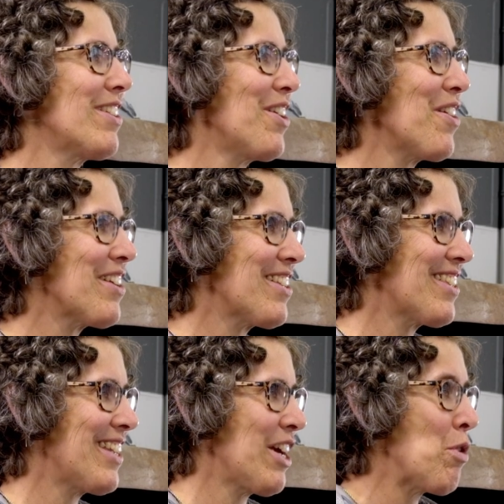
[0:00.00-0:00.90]
in all
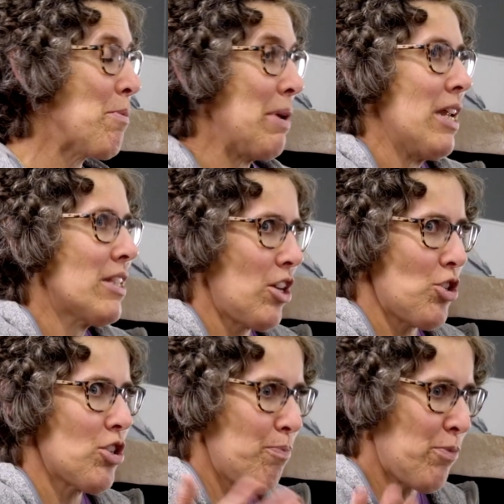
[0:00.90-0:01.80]
this equipment and
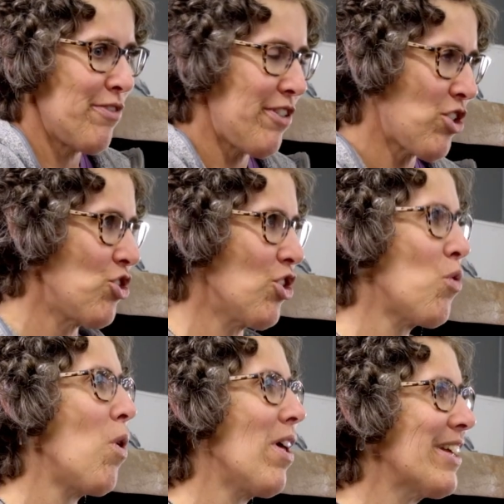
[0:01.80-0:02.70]
such
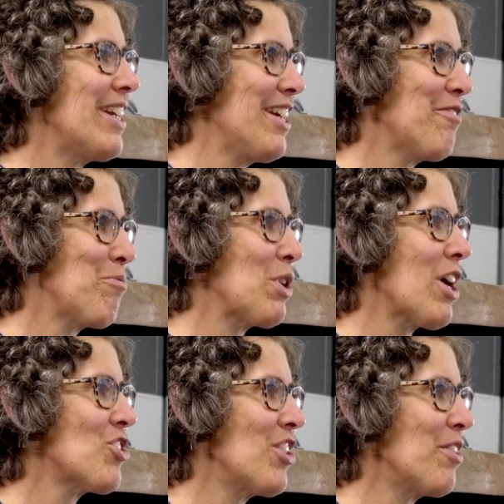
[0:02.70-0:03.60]
professional quality of
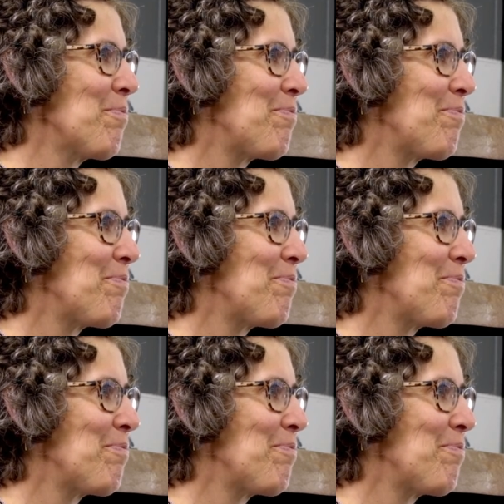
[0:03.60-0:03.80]
production?